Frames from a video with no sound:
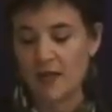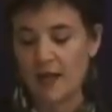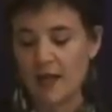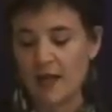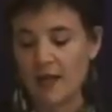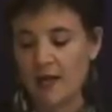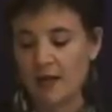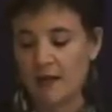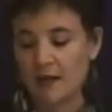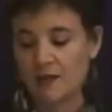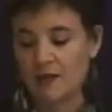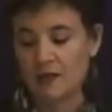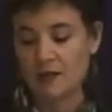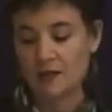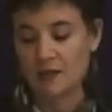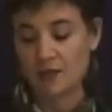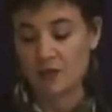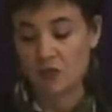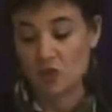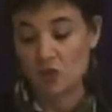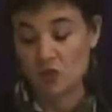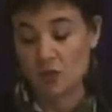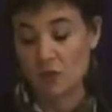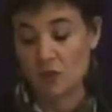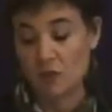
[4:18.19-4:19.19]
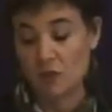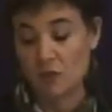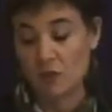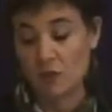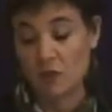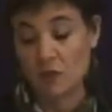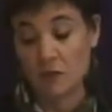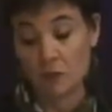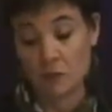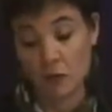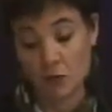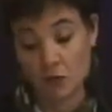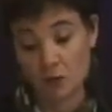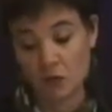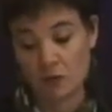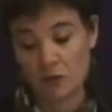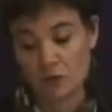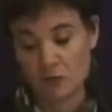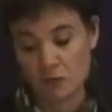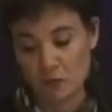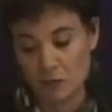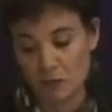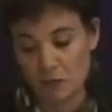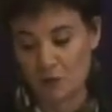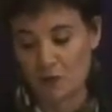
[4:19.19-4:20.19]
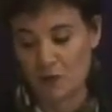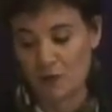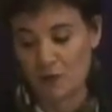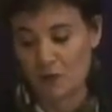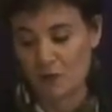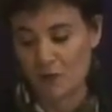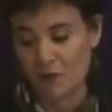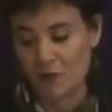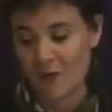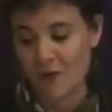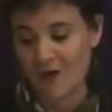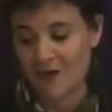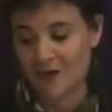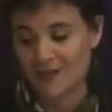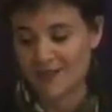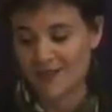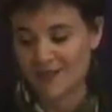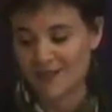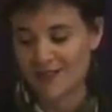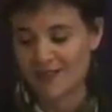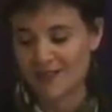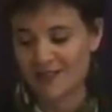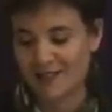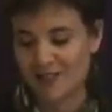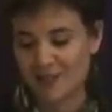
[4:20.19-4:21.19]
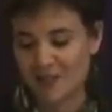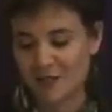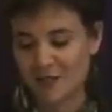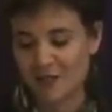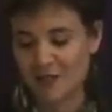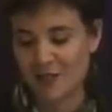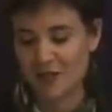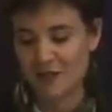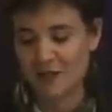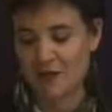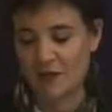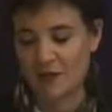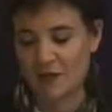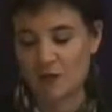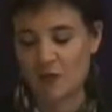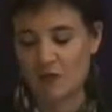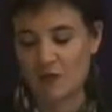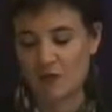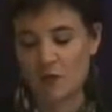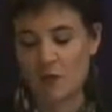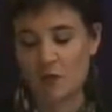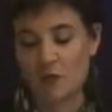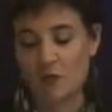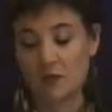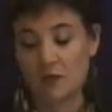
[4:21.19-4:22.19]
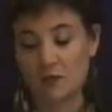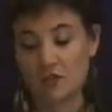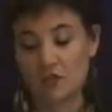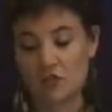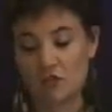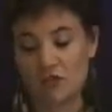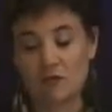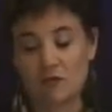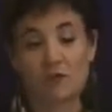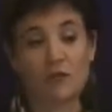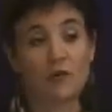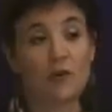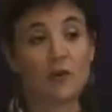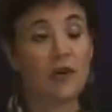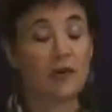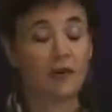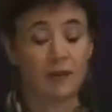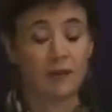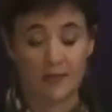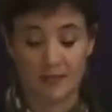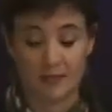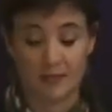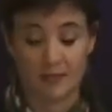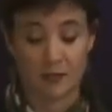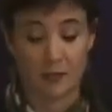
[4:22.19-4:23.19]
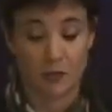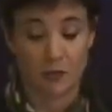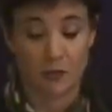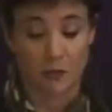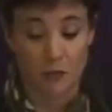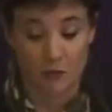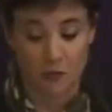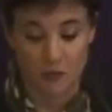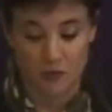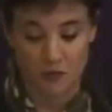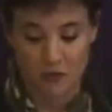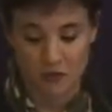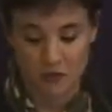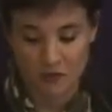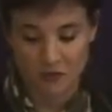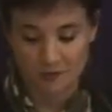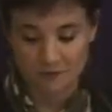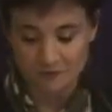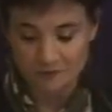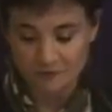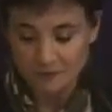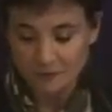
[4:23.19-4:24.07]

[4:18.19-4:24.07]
and is chair of the board of Framundo US and secretary of the Coalition for Adolescent Girls.